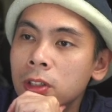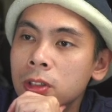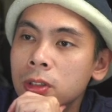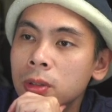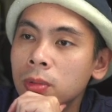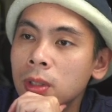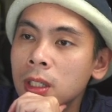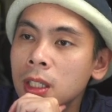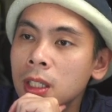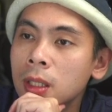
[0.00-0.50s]

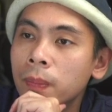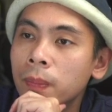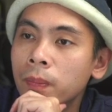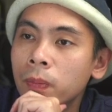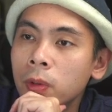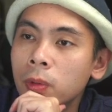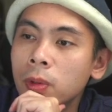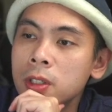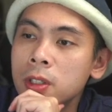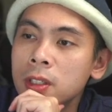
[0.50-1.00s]
this week.
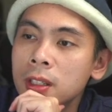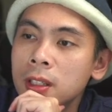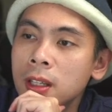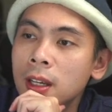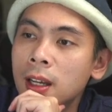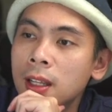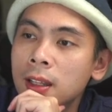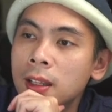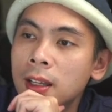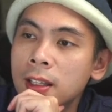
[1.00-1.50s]
Once
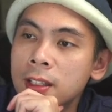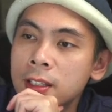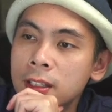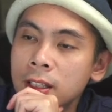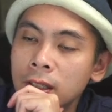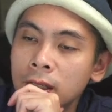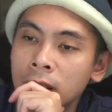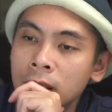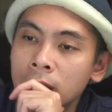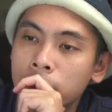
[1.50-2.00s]
again, that's
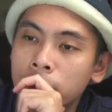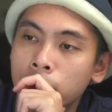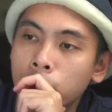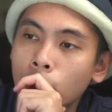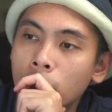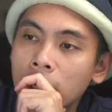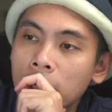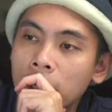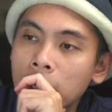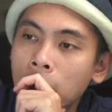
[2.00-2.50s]
the
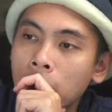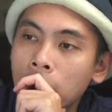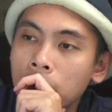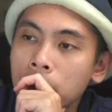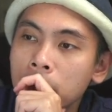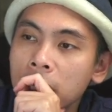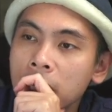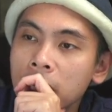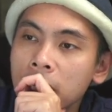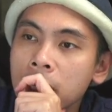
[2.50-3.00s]

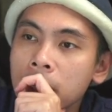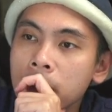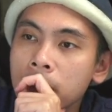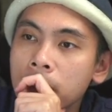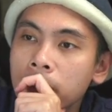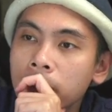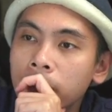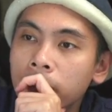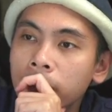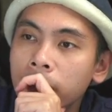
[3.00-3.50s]
40rmie,
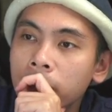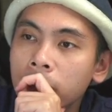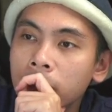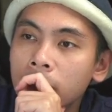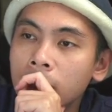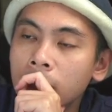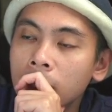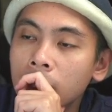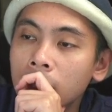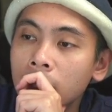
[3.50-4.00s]

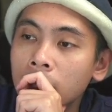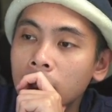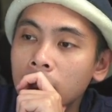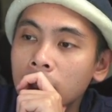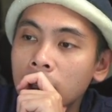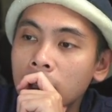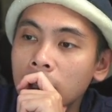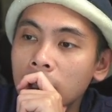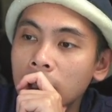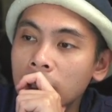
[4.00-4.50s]

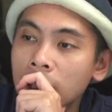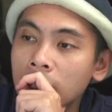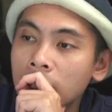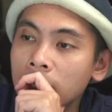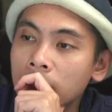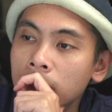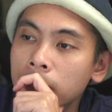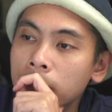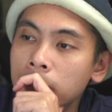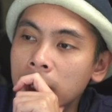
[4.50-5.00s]

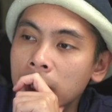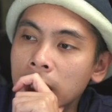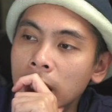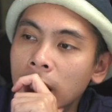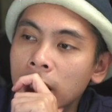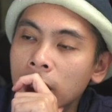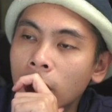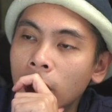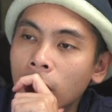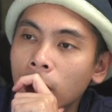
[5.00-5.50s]
the
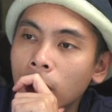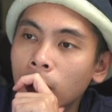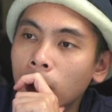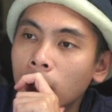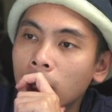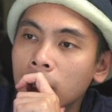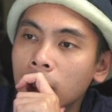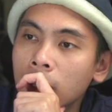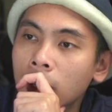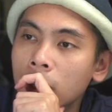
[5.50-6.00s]

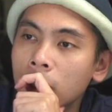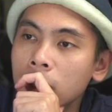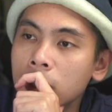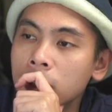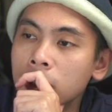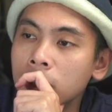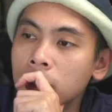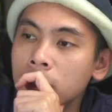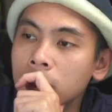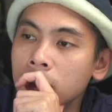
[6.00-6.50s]
BNR1
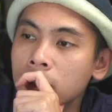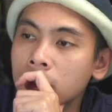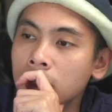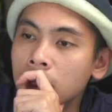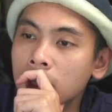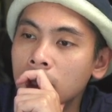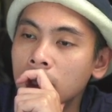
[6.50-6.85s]
R2,